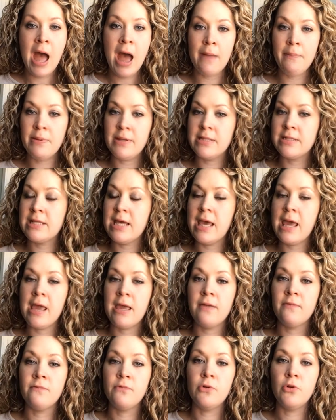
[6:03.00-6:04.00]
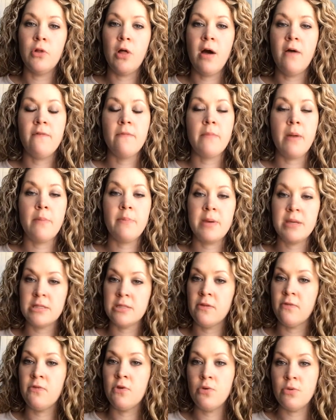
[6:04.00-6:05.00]
I picked a handful of them. I picked
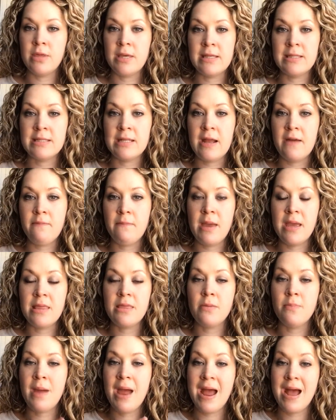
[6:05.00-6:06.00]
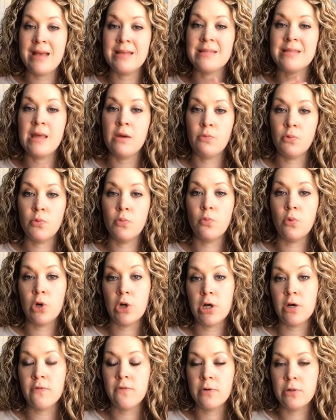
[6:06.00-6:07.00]
a few things that I've made in the past that would
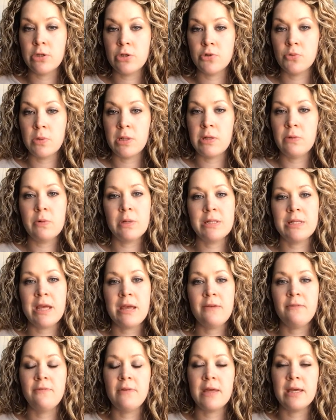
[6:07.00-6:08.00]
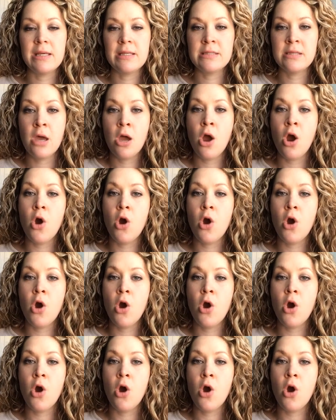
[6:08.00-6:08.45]
work for the 21 Day Fix,